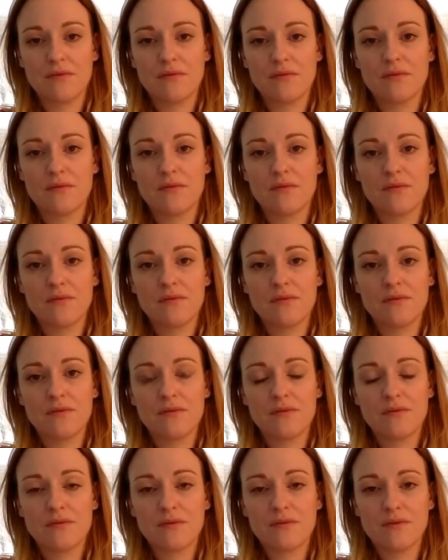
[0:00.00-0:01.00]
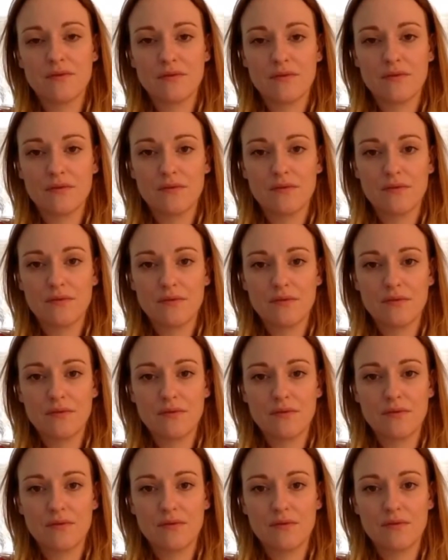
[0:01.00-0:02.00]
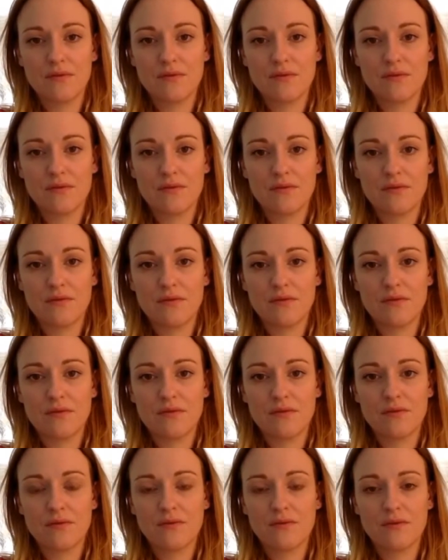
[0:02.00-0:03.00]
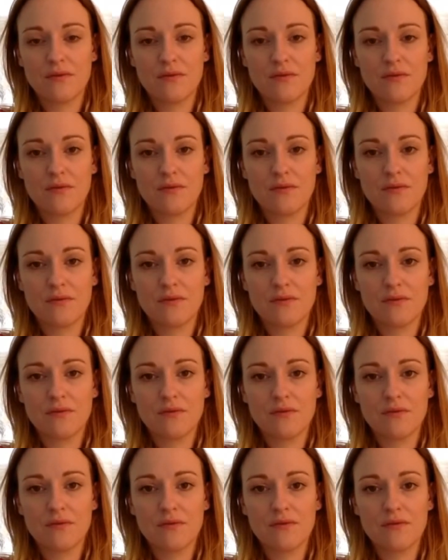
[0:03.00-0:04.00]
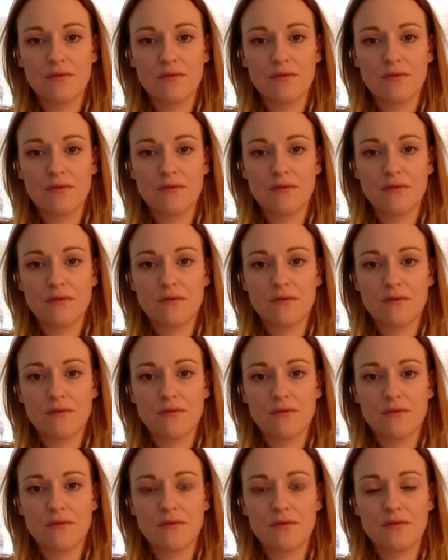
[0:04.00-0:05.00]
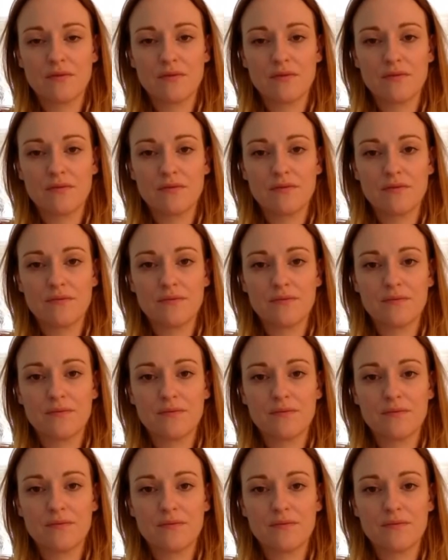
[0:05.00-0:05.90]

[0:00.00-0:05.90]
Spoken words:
(not speaking)